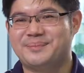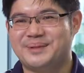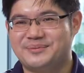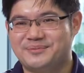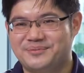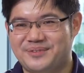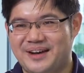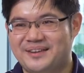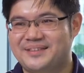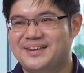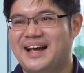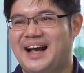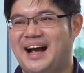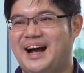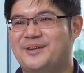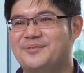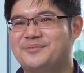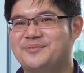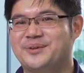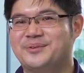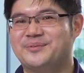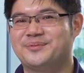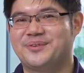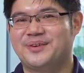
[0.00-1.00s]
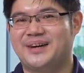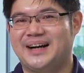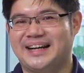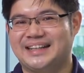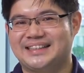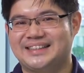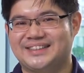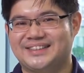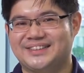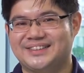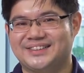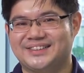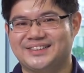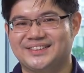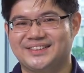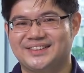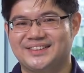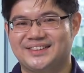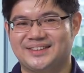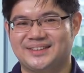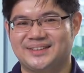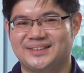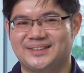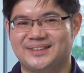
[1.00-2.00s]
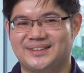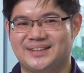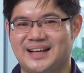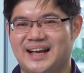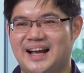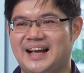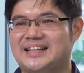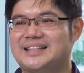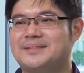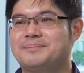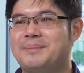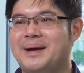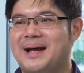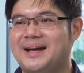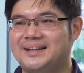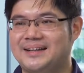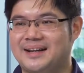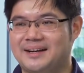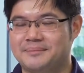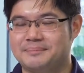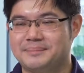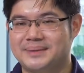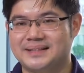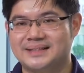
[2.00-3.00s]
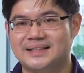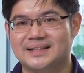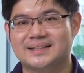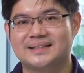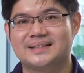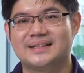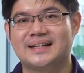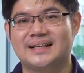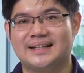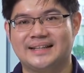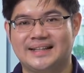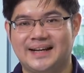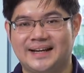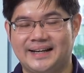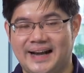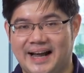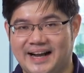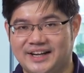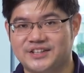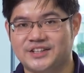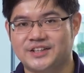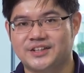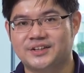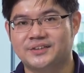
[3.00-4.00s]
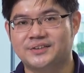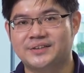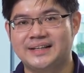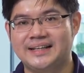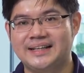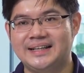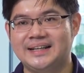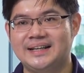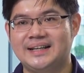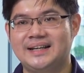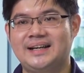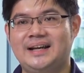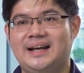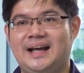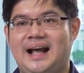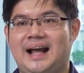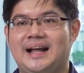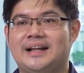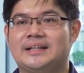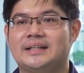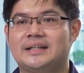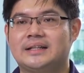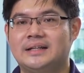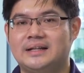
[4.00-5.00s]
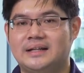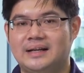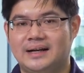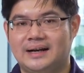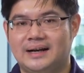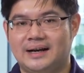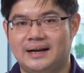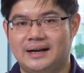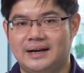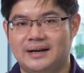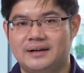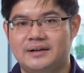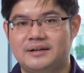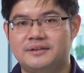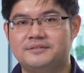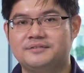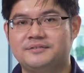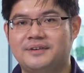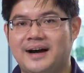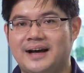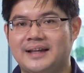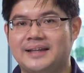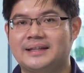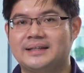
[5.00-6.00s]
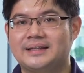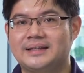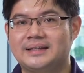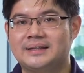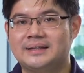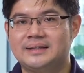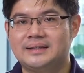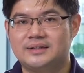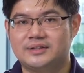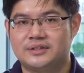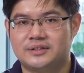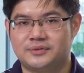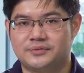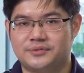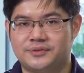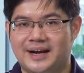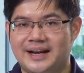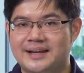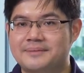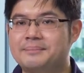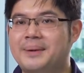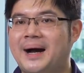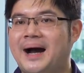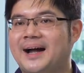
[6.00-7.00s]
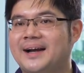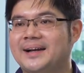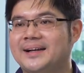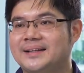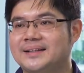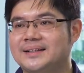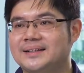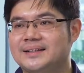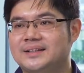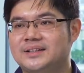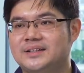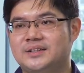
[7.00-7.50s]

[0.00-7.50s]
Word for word: be very helpful for us to, to expand our business internationally and uh, find the right partners